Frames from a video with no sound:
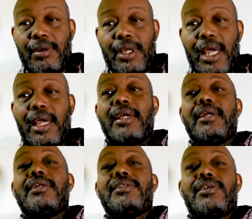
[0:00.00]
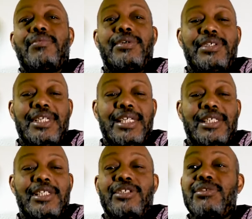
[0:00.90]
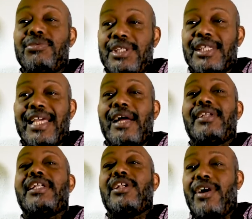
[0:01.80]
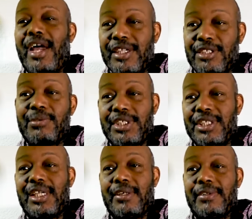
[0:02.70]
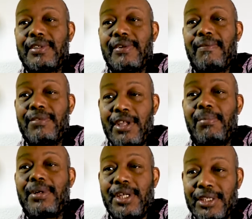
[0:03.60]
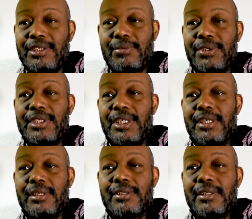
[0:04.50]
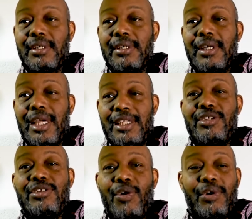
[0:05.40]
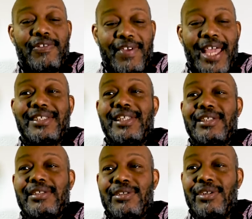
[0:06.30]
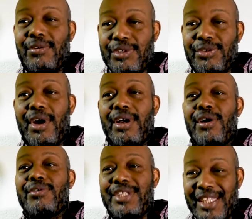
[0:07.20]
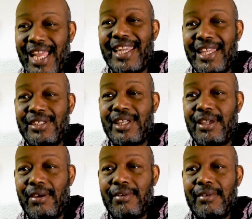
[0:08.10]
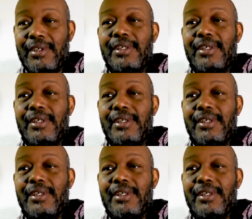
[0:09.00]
Okay. So when you needed, you were just out there to learn how to switch gears, double clutch and switch gears, and then you go as fast as the truck goes in that next gear,